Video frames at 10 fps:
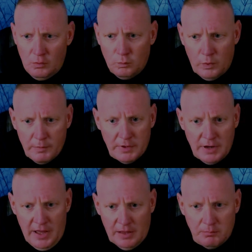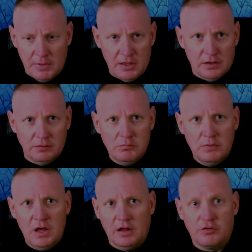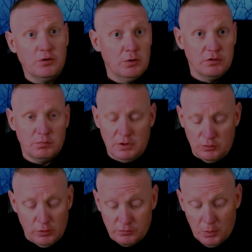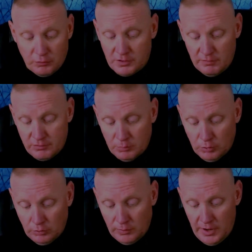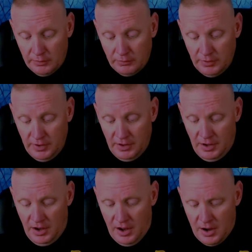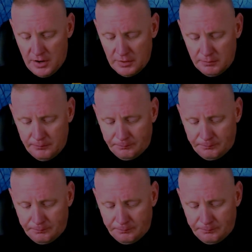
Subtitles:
women and men. It's who he's most comfortable around. Uh,